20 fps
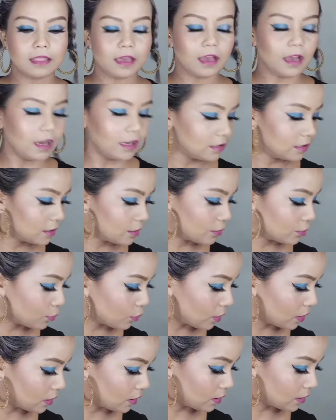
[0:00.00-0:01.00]
Other
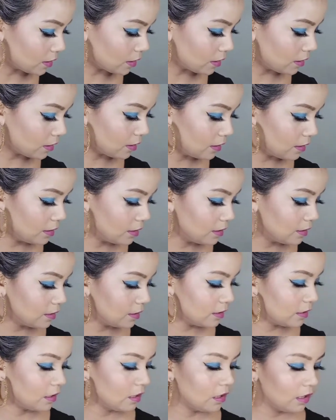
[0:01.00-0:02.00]
one,
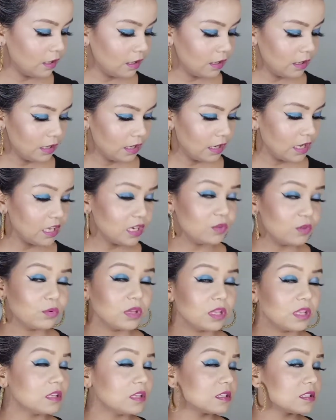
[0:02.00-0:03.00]

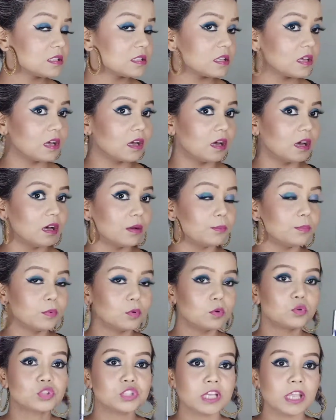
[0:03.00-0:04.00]
anyway, this
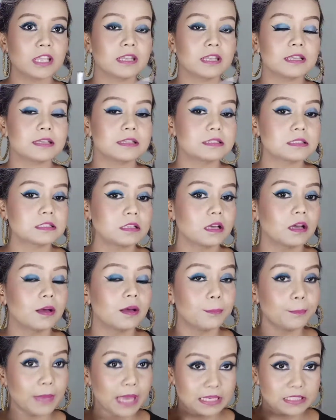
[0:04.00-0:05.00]
blue shade is a
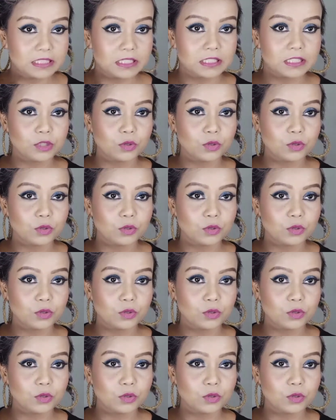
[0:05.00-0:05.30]
metallic